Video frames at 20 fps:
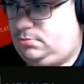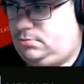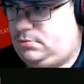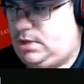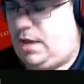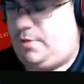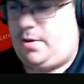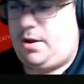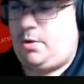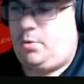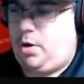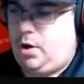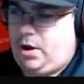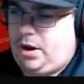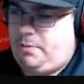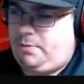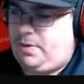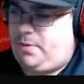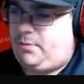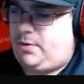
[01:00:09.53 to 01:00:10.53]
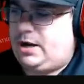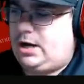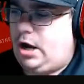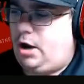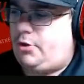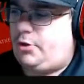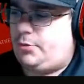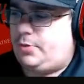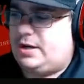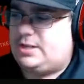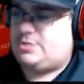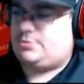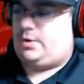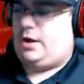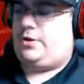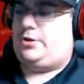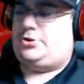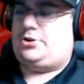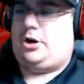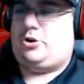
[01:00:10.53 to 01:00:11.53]
I mean, we know the reason
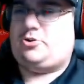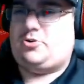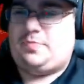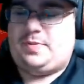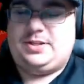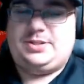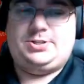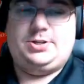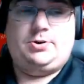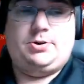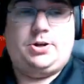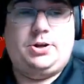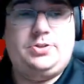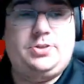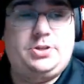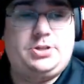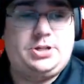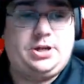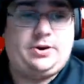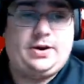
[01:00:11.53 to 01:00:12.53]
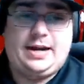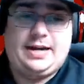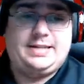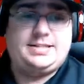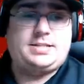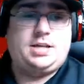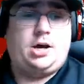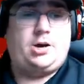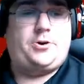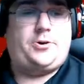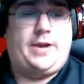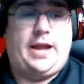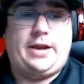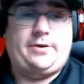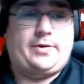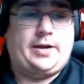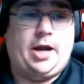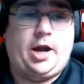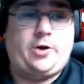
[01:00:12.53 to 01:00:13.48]
why the Chargers have been so good this year. It is Hunter Henry.